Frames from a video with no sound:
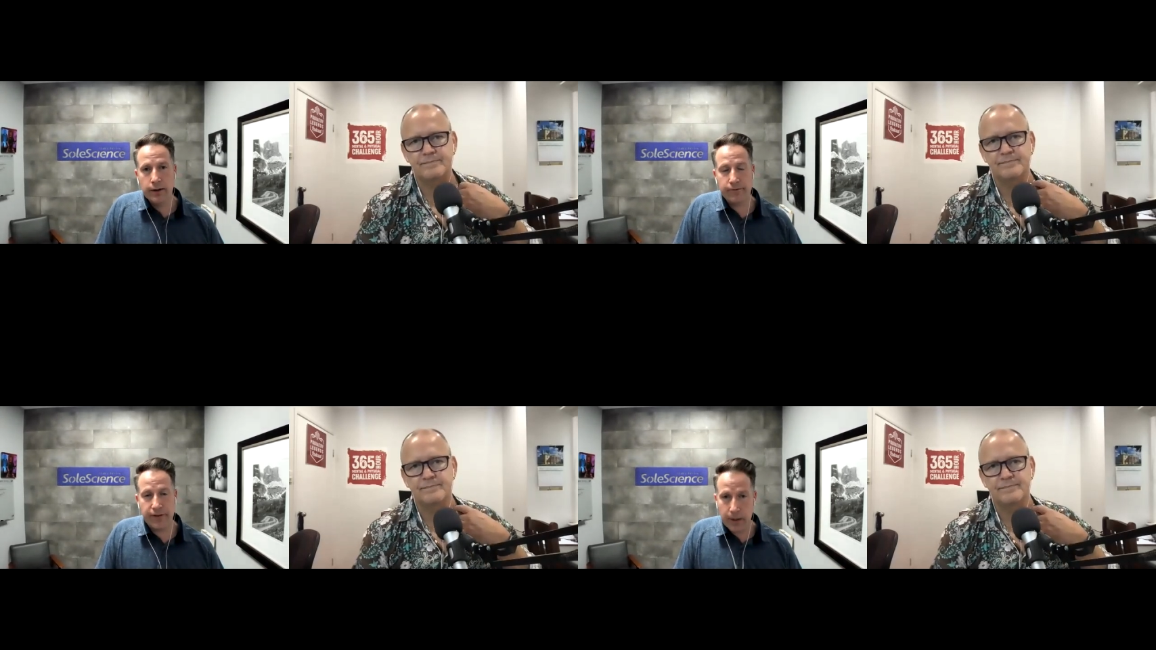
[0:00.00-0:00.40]

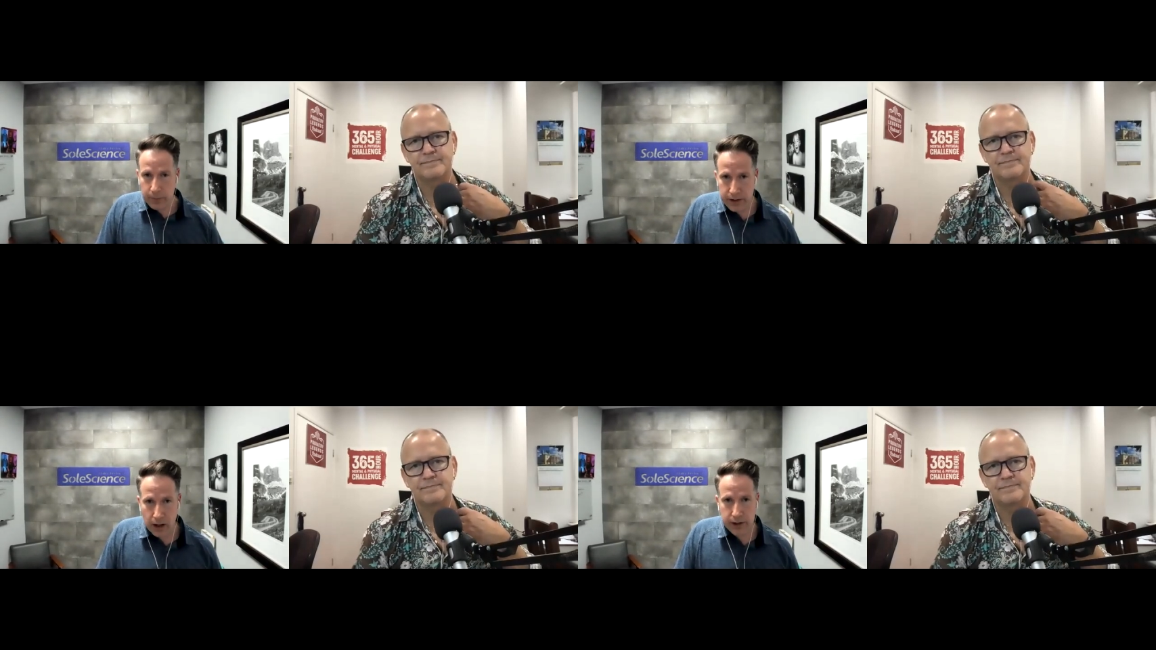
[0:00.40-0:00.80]
Speaker 1: family
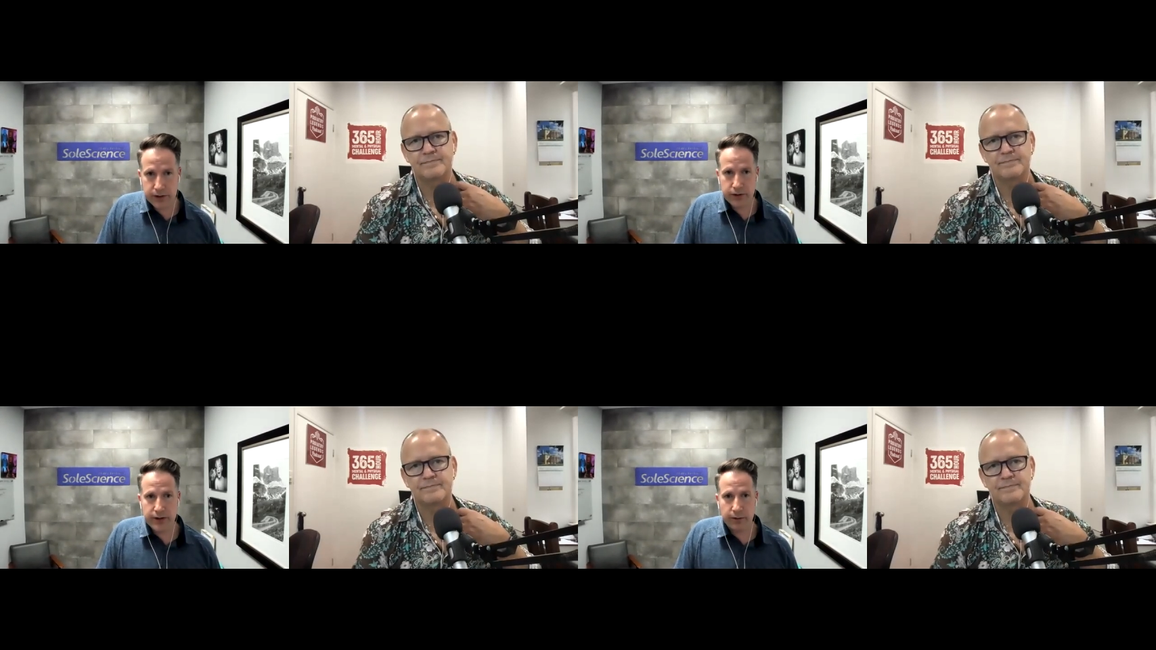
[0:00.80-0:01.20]

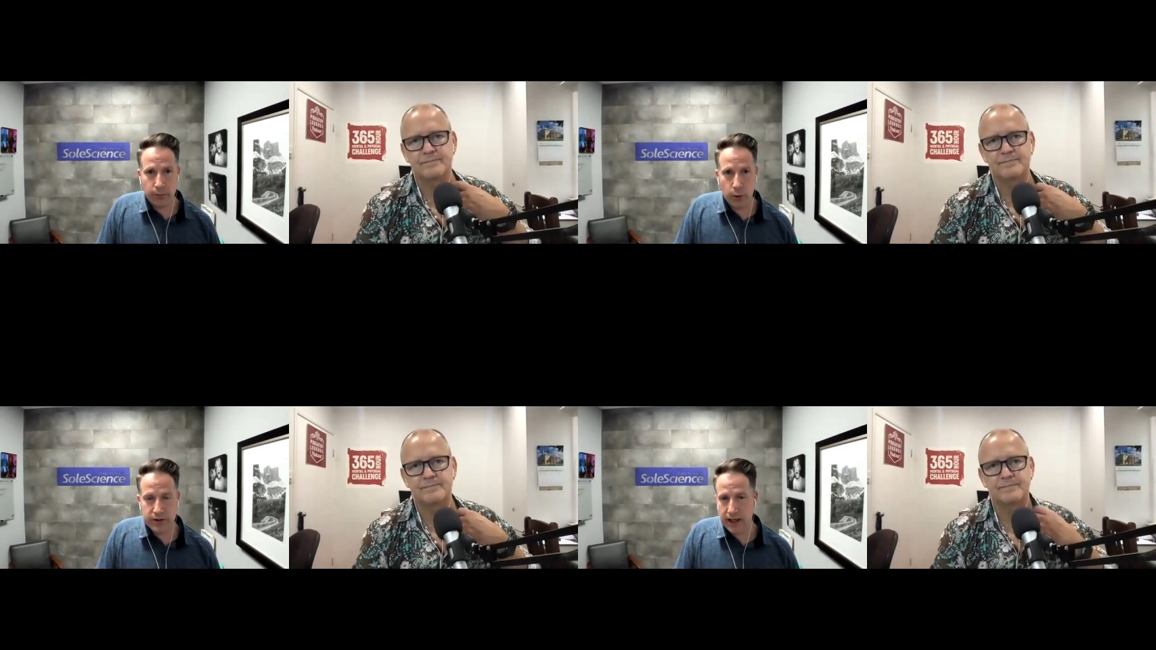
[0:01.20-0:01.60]
doctors that
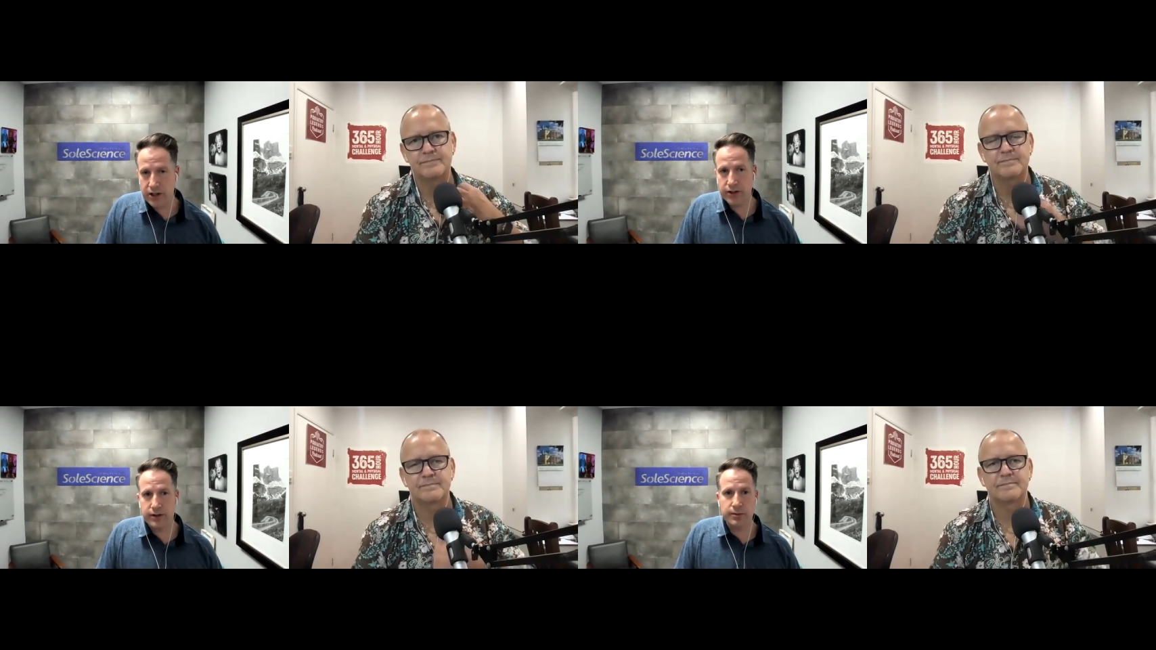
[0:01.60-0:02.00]
wrote
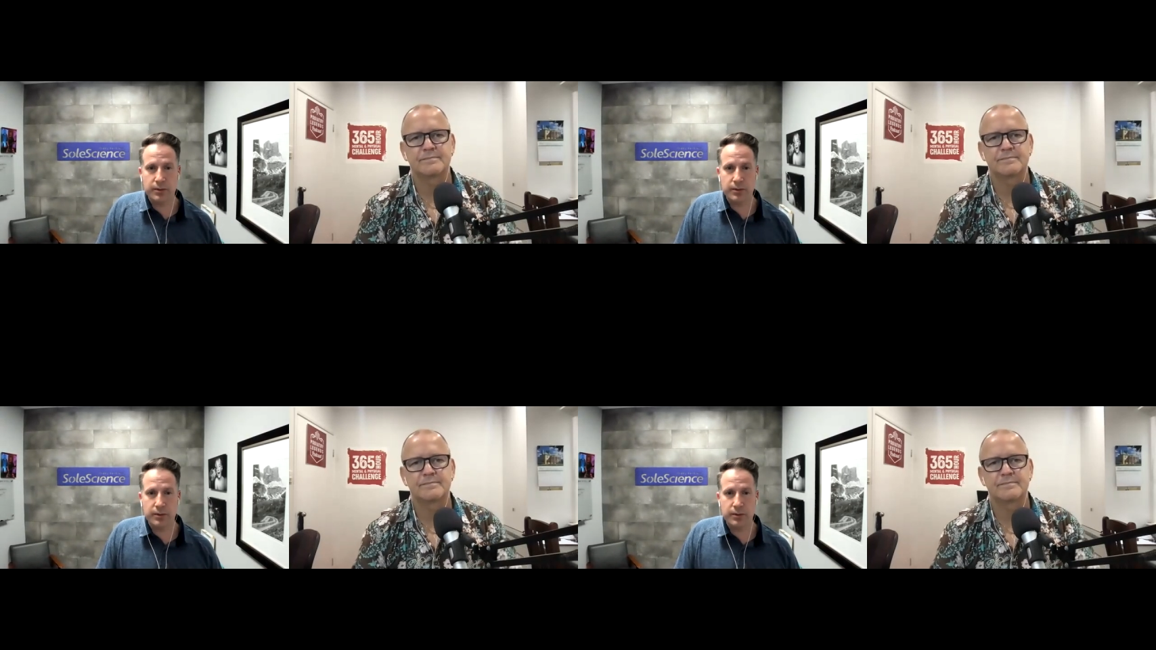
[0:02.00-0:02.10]
sections,